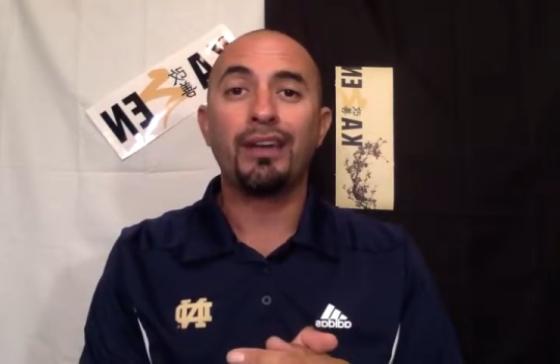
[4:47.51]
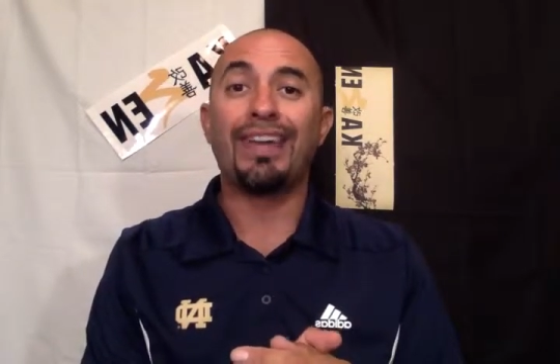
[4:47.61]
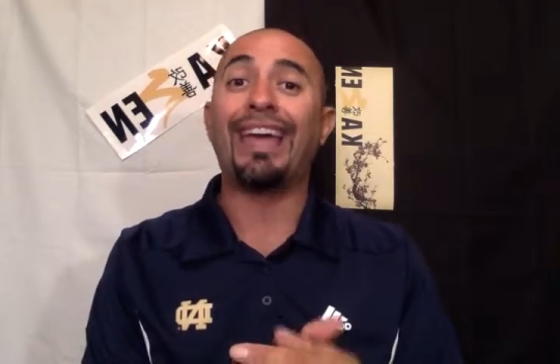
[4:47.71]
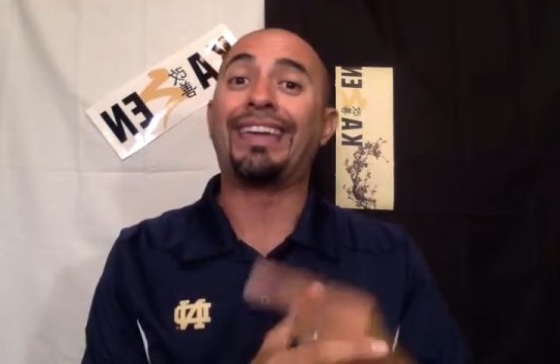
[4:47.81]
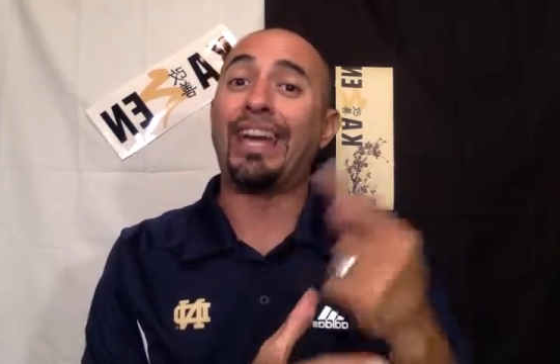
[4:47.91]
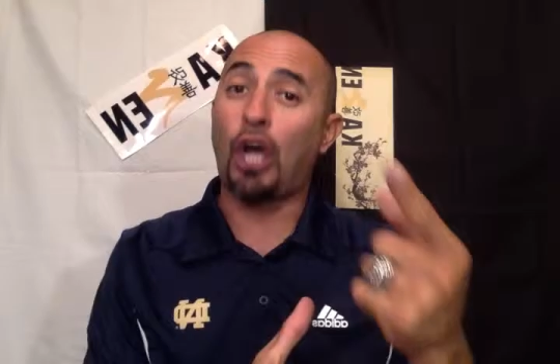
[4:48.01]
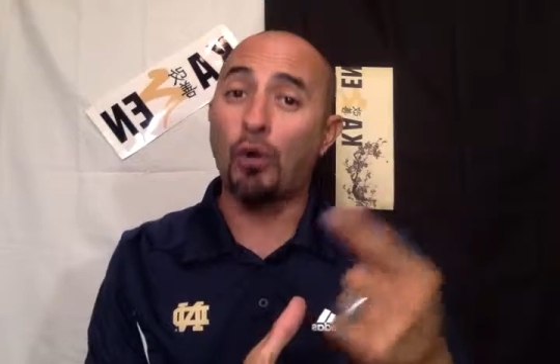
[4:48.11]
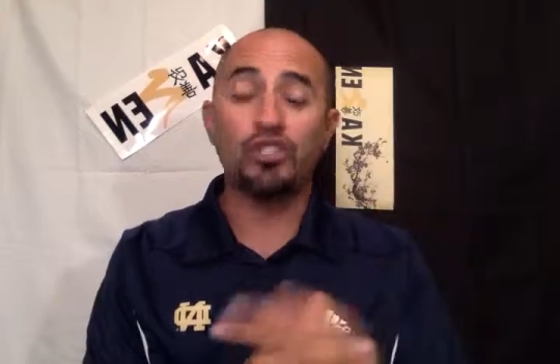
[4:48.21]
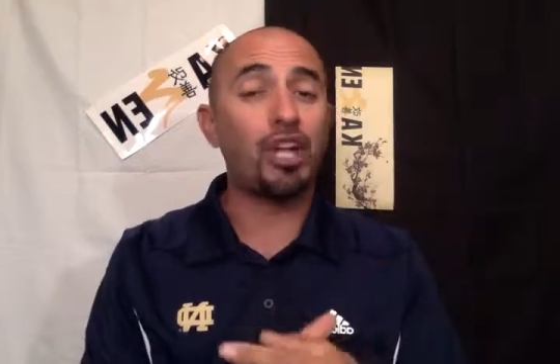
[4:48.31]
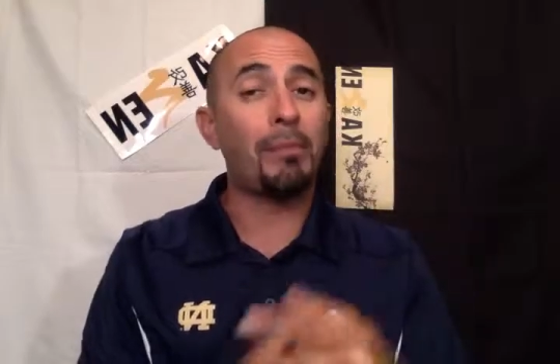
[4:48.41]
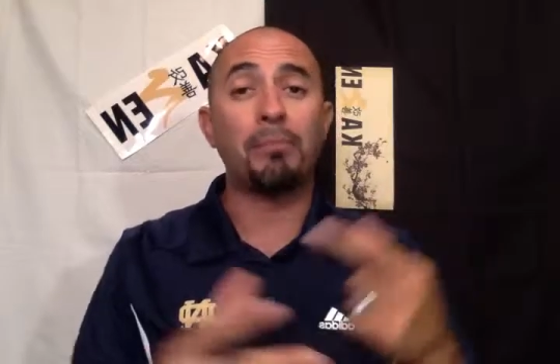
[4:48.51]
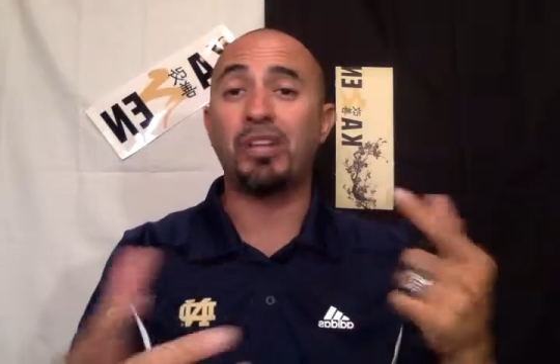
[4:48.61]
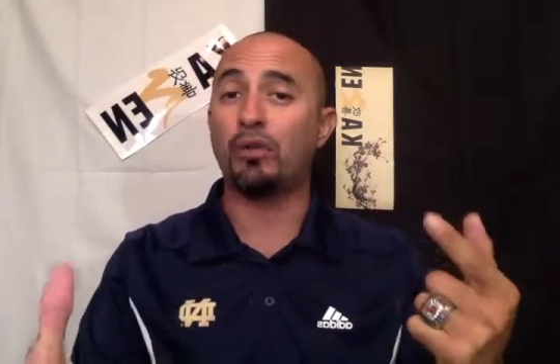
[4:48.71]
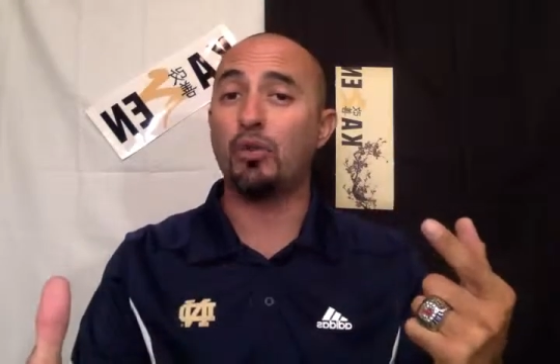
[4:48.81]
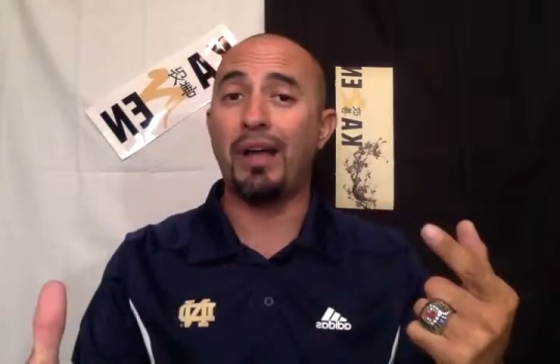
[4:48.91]
Okay, get coached up. I'm
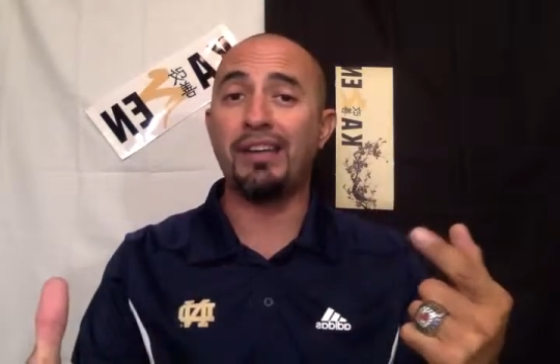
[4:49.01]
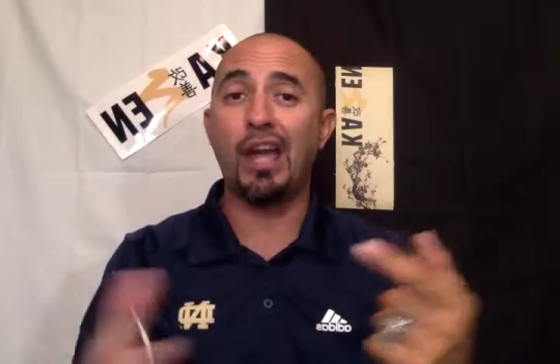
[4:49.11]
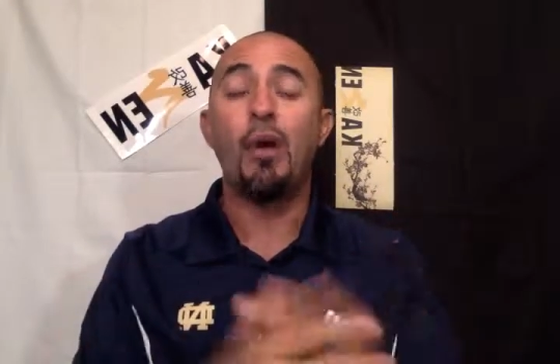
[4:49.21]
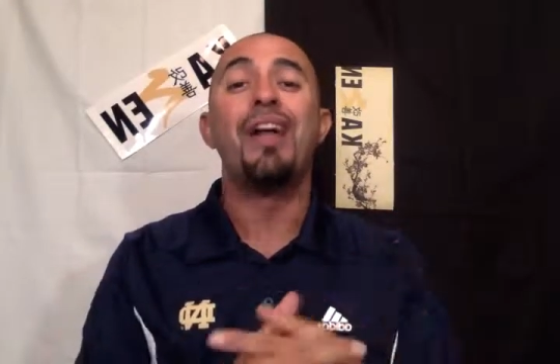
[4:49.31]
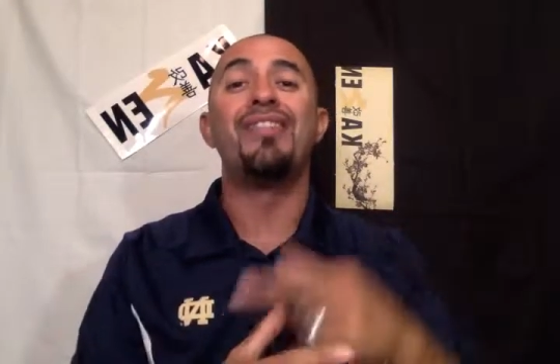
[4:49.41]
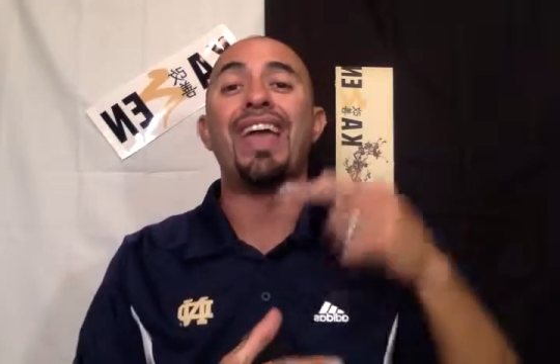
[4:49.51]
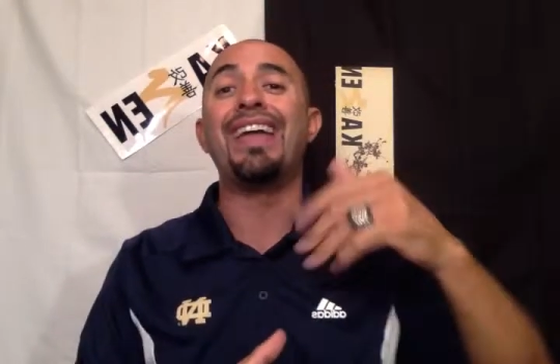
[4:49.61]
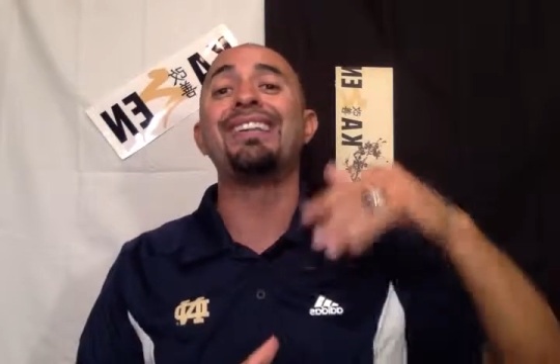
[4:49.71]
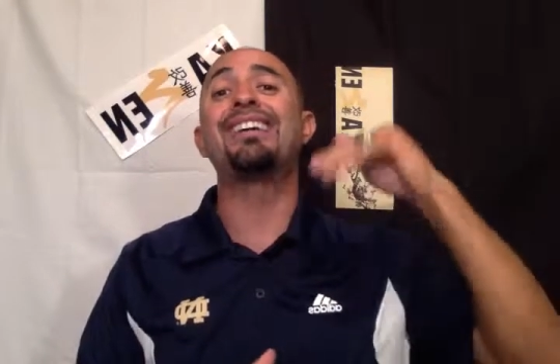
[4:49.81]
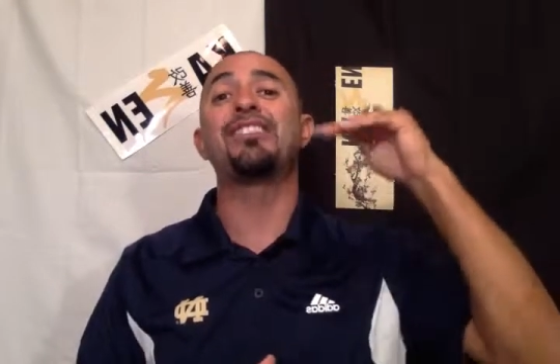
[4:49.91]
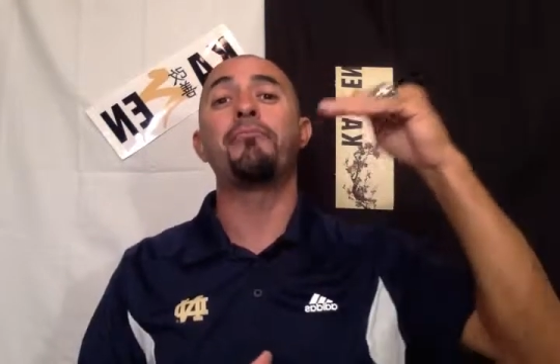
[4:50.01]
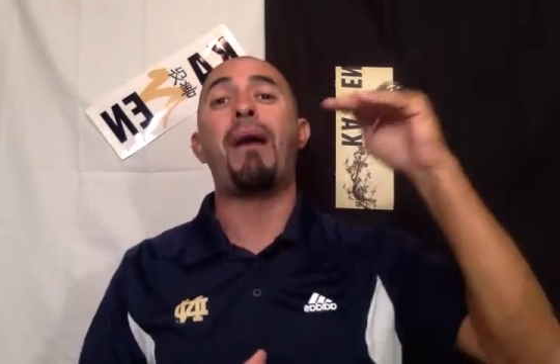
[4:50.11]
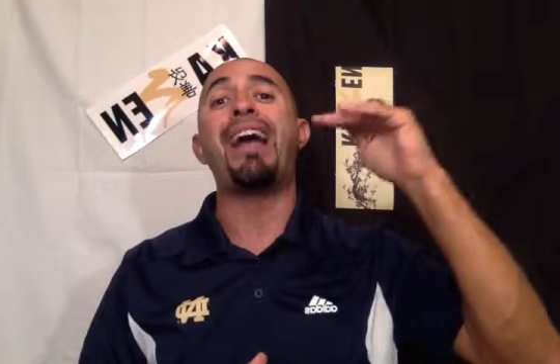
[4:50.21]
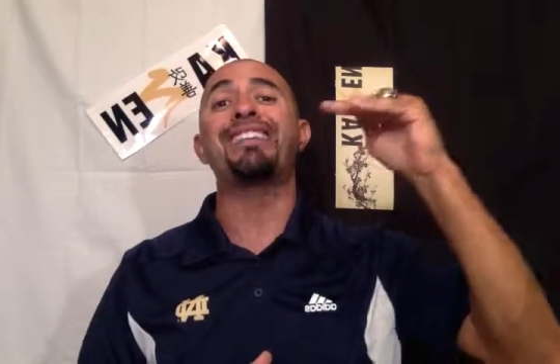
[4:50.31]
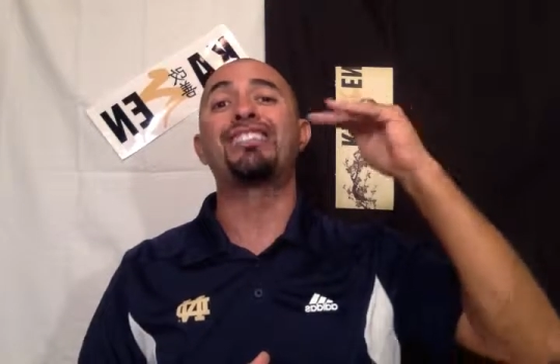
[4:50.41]
telling you right now, the index of
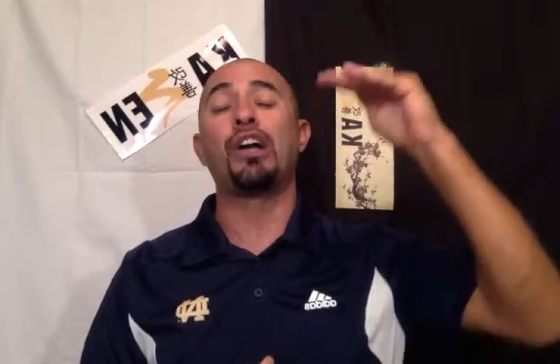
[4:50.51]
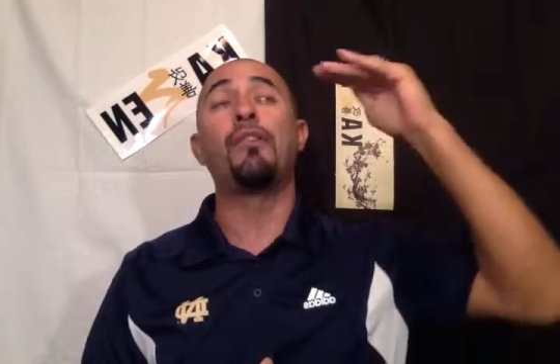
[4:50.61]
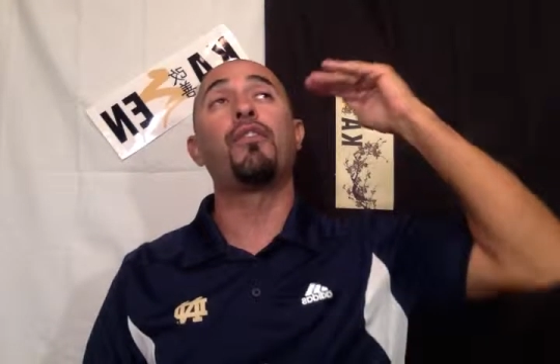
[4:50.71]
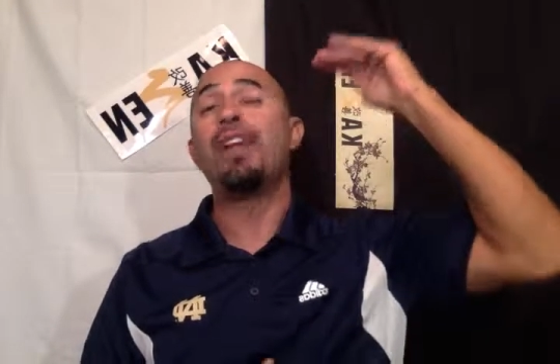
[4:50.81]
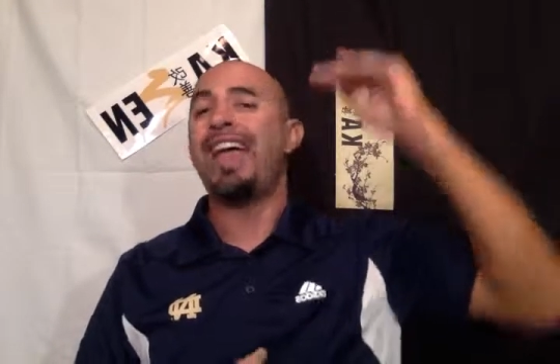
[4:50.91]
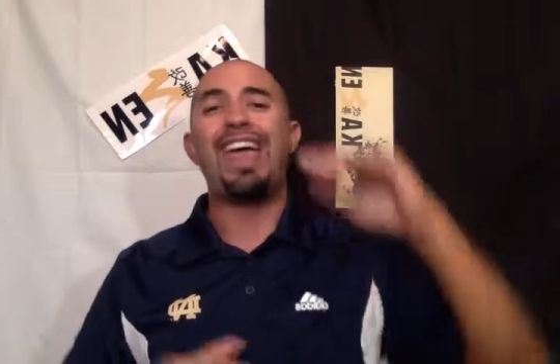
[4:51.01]
buying silver,